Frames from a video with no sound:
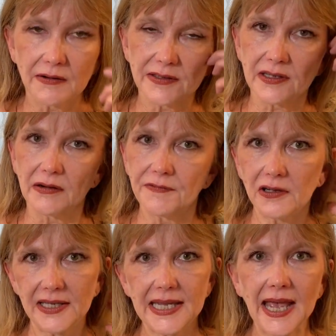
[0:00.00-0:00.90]
So a
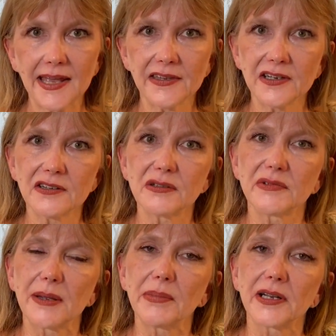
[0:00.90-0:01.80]
Foley catheter is when
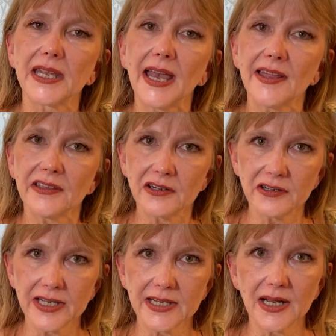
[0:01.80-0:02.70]
they put a catheter
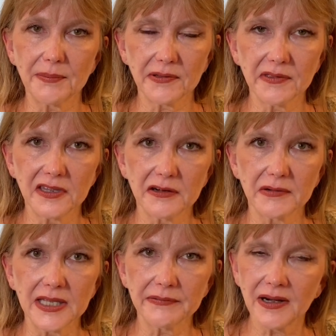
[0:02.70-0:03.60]
in up through the
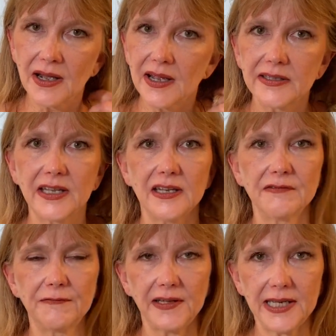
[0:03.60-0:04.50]
urethra and they
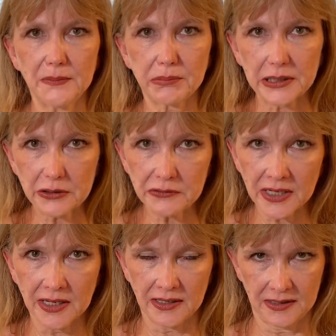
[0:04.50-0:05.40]
inflate a balloon
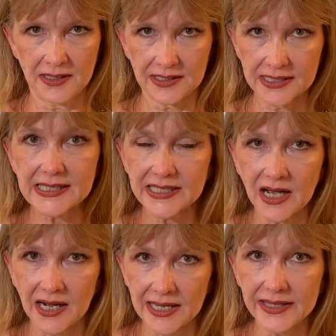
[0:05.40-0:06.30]
on the
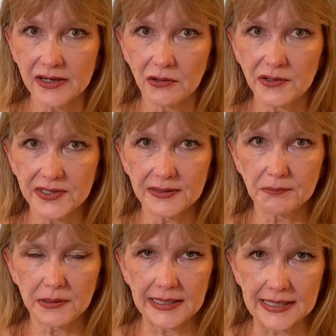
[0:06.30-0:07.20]
side that holds it in
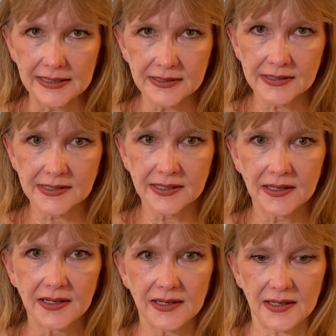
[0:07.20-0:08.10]
place.
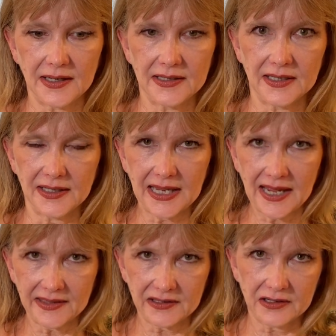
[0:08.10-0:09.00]
And then the
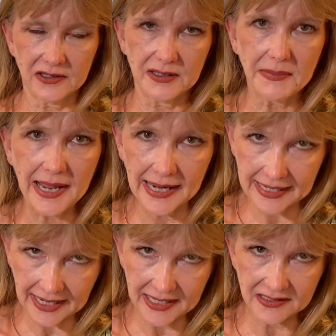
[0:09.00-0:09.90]
catheter, the bag
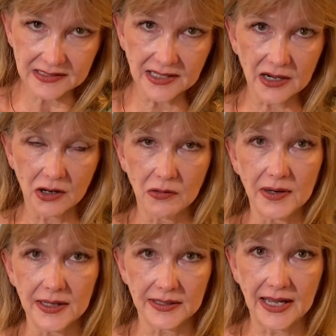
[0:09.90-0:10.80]
hangs low
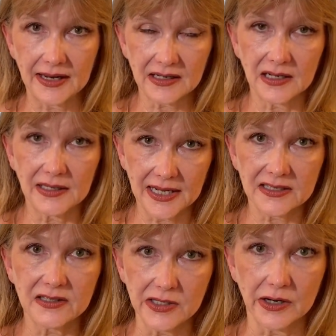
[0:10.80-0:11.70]
and that
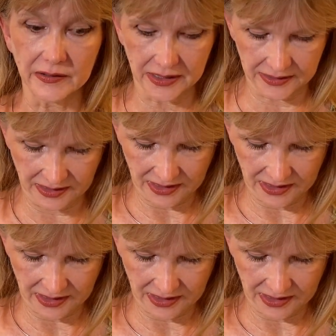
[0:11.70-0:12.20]
collects urine.